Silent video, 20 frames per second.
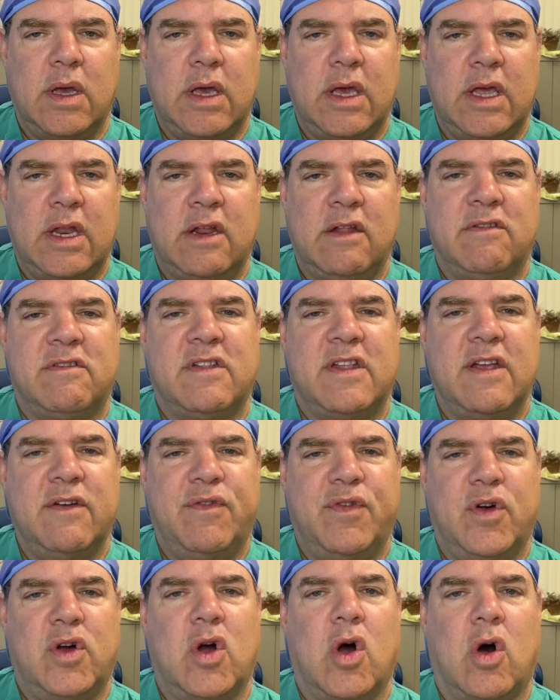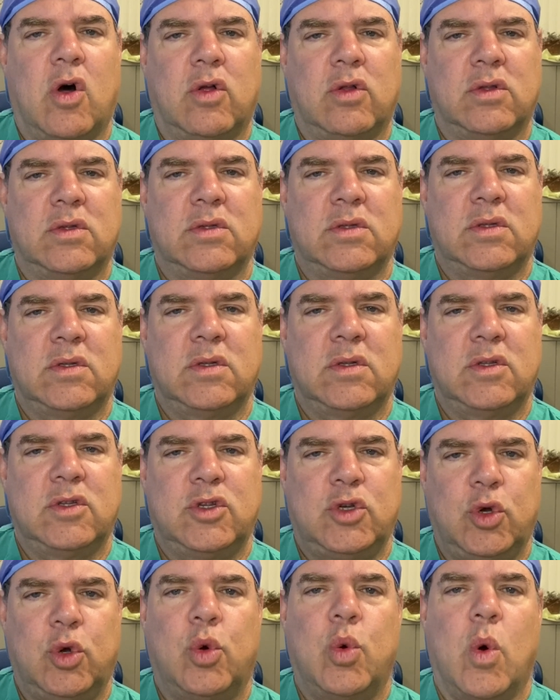It is difficult
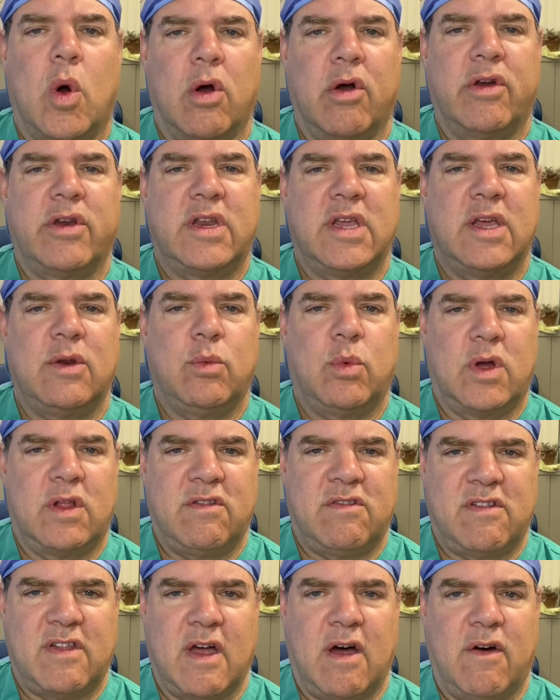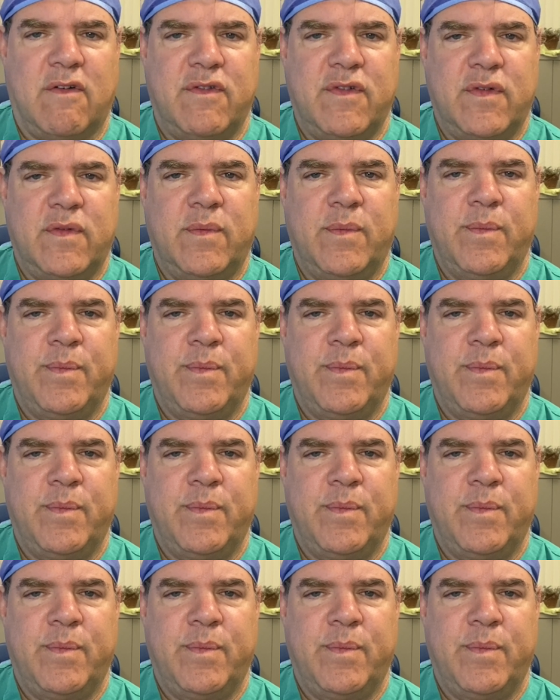to quarantine oneself.